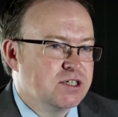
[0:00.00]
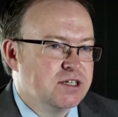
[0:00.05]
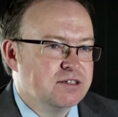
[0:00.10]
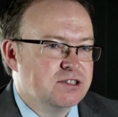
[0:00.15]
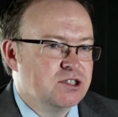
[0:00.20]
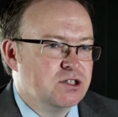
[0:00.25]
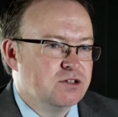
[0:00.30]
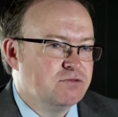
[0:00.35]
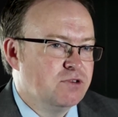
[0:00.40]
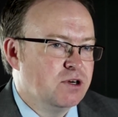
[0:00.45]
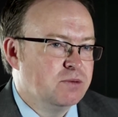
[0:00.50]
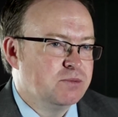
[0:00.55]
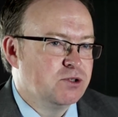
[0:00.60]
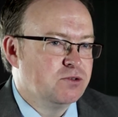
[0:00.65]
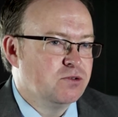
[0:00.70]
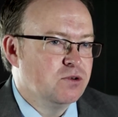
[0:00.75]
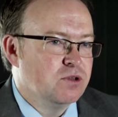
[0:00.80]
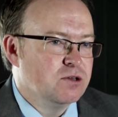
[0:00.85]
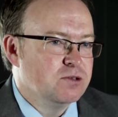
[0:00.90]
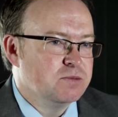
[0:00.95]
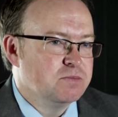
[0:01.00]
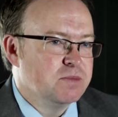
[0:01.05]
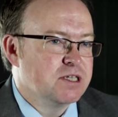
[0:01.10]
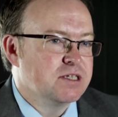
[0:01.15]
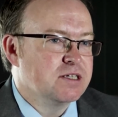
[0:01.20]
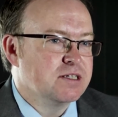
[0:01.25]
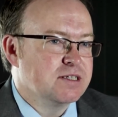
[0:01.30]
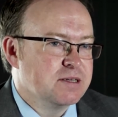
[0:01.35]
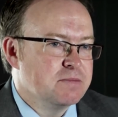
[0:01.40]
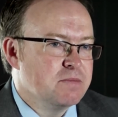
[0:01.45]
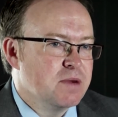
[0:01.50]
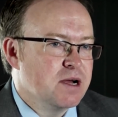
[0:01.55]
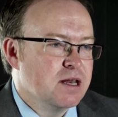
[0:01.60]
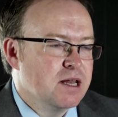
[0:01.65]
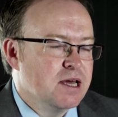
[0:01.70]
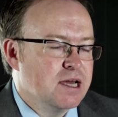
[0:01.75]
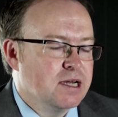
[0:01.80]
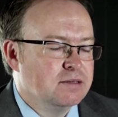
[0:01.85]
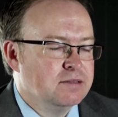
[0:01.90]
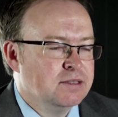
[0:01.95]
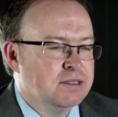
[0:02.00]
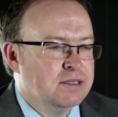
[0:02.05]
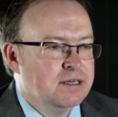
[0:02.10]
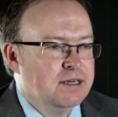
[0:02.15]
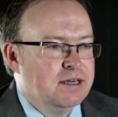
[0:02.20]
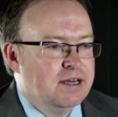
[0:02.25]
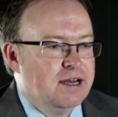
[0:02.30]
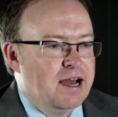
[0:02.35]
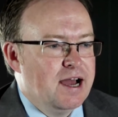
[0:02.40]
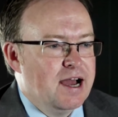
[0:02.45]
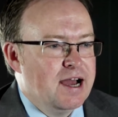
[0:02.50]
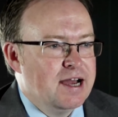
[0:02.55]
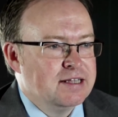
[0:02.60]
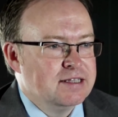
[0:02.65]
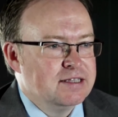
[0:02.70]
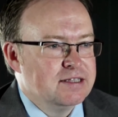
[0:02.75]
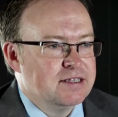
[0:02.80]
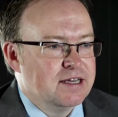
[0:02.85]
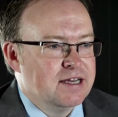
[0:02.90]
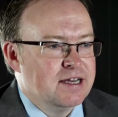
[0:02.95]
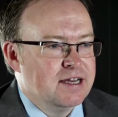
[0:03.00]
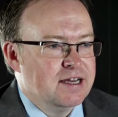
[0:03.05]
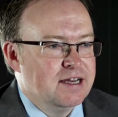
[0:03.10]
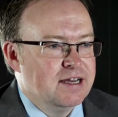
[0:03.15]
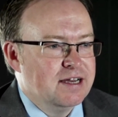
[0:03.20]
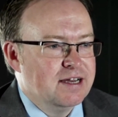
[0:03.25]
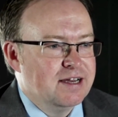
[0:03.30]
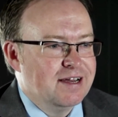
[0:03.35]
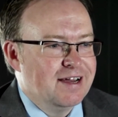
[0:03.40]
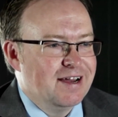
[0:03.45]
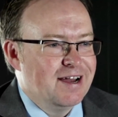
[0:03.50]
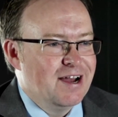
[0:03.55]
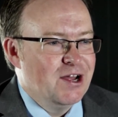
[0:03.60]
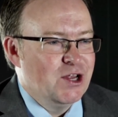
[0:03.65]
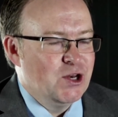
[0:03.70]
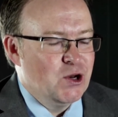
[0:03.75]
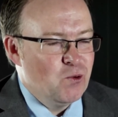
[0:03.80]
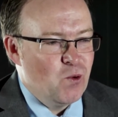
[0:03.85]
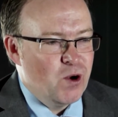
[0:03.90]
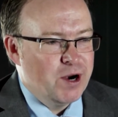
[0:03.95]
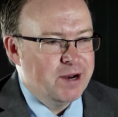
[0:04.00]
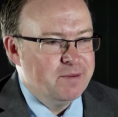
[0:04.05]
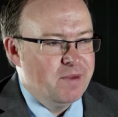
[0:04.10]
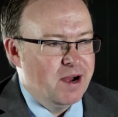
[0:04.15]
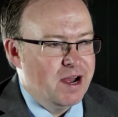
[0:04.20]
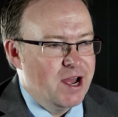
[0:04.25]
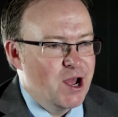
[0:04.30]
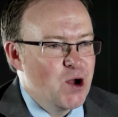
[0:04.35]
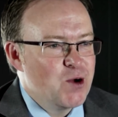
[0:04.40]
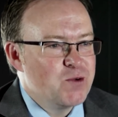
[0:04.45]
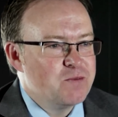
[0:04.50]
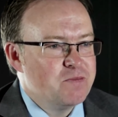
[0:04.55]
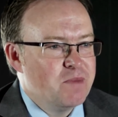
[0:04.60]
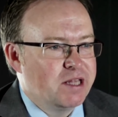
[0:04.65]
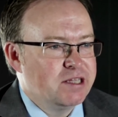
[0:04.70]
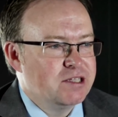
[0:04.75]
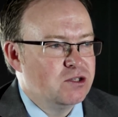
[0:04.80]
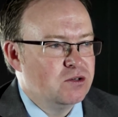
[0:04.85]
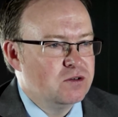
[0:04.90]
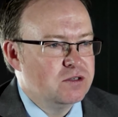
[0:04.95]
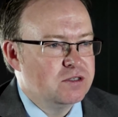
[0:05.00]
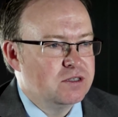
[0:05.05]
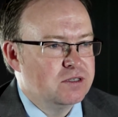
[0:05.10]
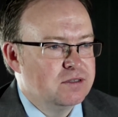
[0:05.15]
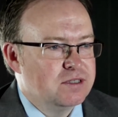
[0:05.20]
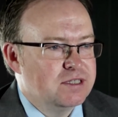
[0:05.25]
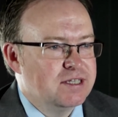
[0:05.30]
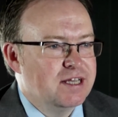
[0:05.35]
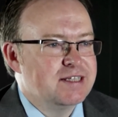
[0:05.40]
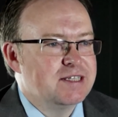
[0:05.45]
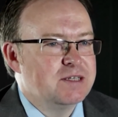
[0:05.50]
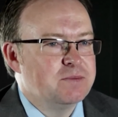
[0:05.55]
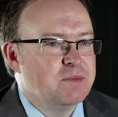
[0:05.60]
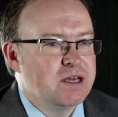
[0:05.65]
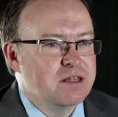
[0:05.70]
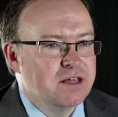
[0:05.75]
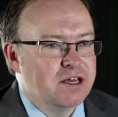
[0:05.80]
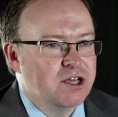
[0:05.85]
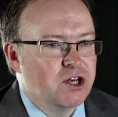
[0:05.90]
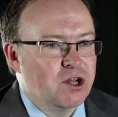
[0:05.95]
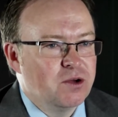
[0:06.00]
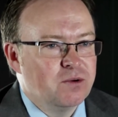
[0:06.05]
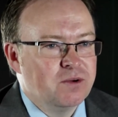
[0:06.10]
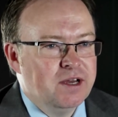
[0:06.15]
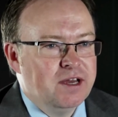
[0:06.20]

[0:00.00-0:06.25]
to rupture all those muscles in my leg. And you know, one of my own mentors said to me that, you know,